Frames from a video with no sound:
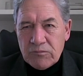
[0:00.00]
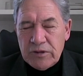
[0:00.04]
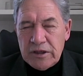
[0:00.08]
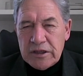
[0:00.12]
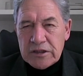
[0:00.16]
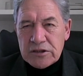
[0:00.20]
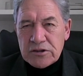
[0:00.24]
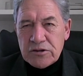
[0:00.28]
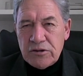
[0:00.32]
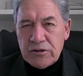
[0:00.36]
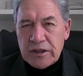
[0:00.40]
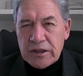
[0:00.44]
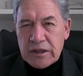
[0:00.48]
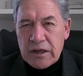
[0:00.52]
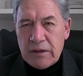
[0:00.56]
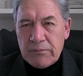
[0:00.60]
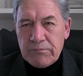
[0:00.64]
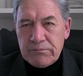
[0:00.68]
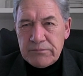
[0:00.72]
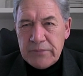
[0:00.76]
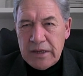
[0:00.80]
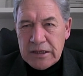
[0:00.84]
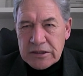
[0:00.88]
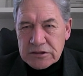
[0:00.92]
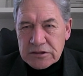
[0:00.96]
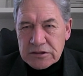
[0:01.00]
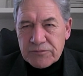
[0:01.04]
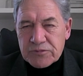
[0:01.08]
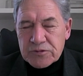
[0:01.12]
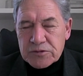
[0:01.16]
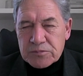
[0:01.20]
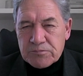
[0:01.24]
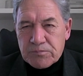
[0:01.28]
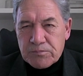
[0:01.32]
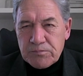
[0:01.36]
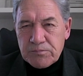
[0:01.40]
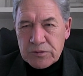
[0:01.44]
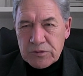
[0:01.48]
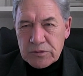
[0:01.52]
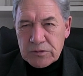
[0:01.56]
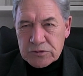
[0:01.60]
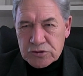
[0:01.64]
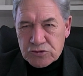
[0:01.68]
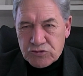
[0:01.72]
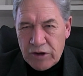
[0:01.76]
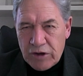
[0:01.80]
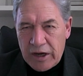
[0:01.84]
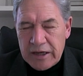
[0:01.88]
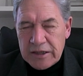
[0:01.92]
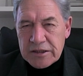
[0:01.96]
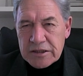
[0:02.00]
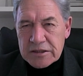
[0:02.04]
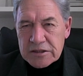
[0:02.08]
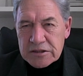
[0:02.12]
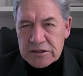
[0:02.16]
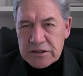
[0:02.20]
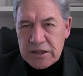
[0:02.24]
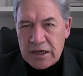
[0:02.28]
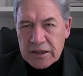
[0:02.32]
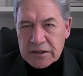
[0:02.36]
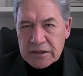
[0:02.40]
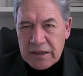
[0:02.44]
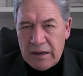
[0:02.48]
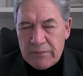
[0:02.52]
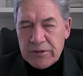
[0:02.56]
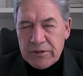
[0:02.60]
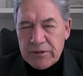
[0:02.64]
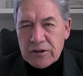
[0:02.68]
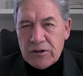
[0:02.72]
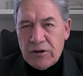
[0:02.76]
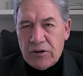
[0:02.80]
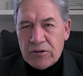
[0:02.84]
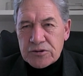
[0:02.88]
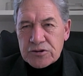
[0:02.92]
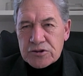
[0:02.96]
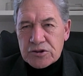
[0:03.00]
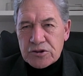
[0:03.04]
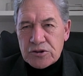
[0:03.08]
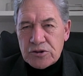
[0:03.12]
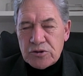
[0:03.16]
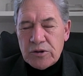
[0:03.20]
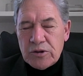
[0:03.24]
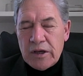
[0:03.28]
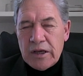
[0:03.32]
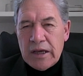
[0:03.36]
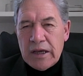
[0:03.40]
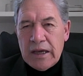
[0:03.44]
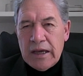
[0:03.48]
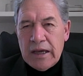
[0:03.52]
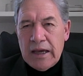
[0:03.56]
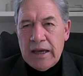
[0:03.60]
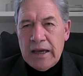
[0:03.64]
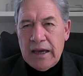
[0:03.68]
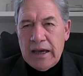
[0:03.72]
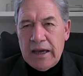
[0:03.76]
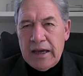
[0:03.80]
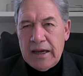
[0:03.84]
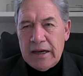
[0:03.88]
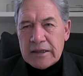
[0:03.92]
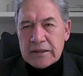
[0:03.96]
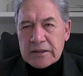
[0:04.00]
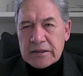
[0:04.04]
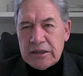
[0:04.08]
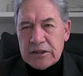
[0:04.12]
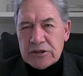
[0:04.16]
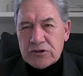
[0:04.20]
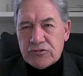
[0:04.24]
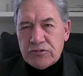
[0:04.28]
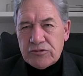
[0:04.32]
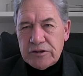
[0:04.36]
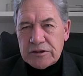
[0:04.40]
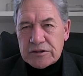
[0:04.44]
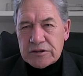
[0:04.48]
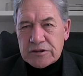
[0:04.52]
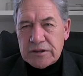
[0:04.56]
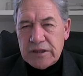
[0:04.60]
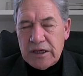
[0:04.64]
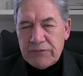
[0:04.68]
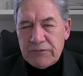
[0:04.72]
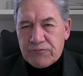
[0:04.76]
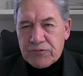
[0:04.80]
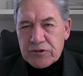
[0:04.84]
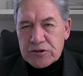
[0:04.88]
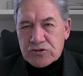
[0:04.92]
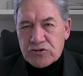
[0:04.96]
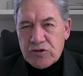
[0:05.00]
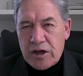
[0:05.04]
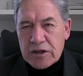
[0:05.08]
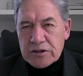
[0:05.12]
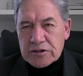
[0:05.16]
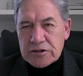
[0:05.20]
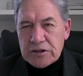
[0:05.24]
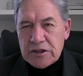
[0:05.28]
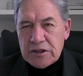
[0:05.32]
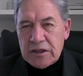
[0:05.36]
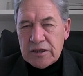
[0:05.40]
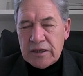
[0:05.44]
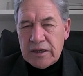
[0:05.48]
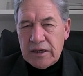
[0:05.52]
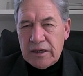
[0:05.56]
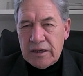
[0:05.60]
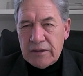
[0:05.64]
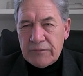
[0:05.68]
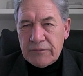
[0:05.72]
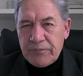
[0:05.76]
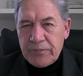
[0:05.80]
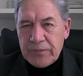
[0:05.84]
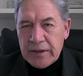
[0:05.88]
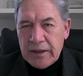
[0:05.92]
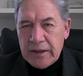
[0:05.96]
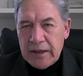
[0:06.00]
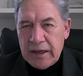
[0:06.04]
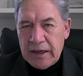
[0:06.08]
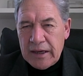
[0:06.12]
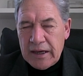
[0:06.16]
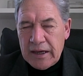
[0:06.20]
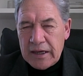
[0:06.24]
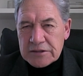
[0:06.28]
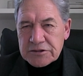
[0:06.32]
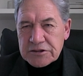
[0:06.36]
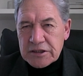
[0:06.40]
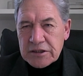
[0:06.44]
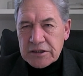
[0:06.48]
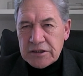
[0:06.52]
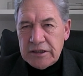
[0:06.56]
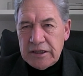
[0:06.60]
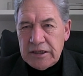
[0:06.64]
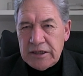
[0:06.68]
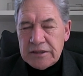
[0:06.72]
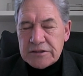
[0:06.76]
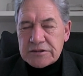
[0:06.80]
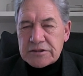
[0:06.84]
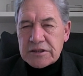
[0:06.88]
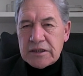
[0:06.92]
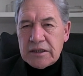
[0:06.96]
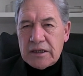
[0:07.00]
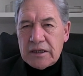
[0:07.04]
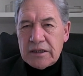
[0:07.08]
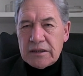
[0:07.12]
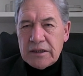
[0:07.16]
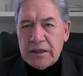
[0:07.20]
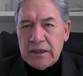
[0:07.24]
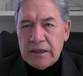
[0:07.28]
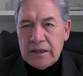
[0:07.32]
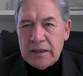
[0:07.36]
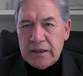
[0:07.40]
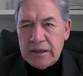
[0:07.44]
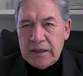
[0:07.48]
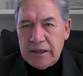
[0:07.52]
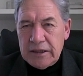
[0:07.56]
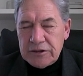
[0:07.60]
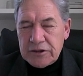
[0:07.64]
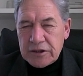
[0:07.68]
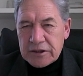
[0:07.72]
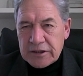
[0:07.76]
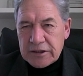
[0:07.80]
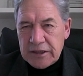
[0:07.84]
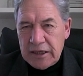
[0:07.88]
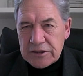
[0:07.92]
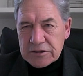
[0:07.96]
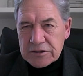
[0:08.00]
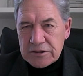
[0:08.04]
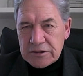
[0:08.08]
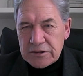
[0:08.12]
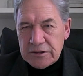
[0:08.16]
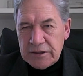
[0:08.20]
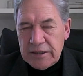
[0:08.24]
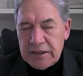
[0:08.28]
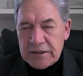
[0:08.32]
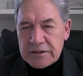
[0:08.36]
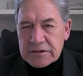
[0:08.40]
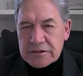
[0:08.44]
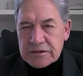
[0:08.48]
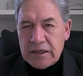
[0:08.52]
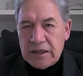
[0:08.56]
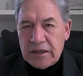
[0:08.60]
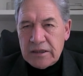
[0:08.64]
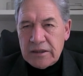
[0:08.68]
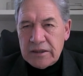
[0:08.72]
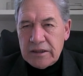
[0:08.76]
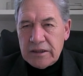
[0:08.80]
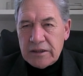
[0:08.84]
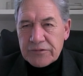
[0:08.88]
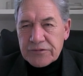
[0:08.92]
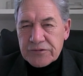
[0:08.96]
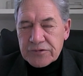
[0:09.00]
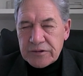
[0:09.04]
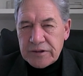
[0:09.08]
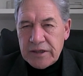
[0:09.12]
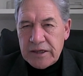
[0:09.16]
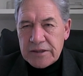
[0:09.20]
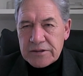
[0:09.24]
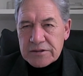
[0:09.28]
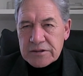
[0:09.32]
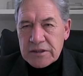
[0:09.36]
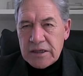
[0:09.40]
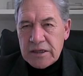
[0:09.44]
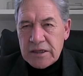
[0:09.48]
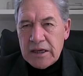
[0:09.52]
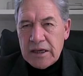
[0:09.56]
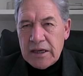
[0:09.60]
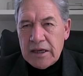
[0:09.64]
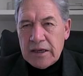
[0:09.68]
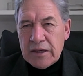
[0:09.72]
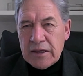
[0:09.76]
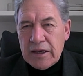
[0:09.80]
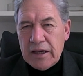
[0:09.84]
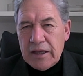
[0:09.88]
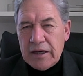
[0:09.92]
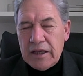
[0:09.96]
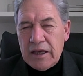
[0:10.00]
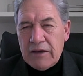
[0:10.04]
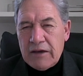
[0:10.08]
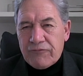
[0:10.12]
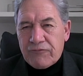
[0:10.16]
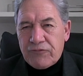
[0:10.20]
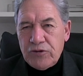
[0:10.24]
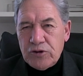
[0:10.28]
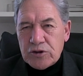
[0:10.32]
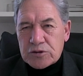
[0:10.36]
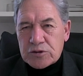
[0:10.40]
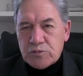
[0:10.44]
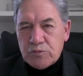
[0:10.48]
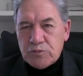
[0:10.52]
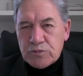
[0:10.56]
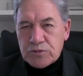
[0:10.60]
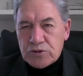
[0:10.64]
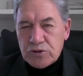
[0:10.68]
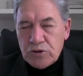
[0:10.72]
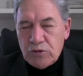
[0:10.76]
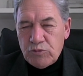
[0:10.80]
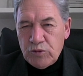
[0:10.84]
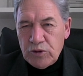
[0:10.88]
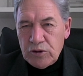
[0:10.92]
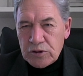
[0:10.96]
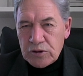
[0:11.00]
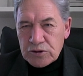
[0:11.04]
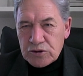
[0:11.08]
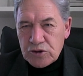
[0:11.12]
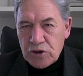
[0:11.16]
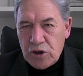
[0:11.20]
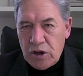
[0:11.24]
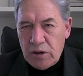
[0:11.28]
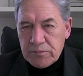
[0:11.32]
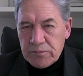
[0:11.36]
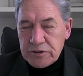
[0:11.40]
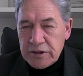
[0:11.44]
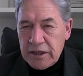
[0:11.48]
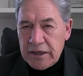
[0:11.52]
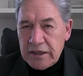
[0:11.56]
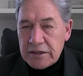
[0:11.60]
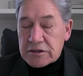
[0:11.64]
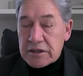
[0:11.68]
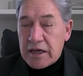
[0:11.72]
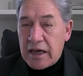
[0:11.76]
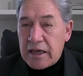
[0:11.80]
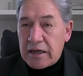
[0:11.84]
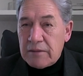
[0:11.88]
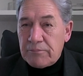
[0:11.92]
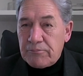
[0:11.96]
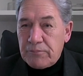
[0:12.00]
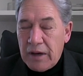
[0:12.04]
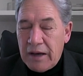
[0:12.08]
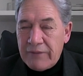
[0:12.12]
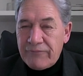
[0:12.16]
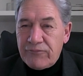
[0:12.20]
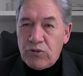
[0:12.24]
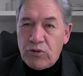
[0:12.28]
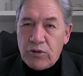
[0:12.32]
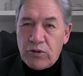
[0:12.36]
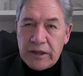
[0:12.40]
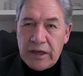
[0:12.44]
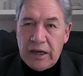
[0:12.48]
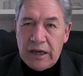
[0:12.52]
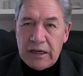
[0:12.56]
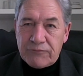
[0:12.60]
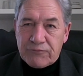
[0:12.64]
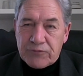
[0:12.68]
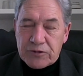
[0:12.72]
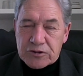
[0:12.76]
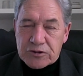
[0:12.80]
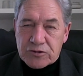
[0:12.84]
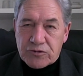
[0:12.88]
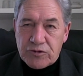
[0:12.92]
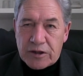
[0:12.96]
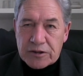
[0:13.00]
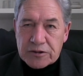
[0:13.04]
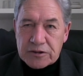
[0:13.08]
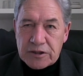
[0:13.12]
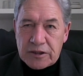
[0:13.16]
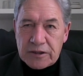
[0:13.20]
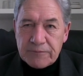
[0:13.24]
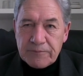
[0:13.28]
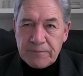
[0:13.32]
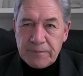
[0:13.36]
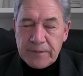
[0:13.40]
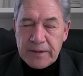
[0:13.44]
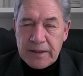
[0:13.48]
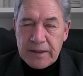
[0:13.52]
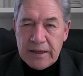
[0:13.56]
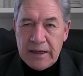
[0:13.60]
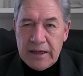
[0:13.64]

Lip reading: We're doing it. A massive strain is now coming onto our country's infrastructure, our housing needs, our education needs, our health needs, and our first world job needs, and above all, our infrastructure.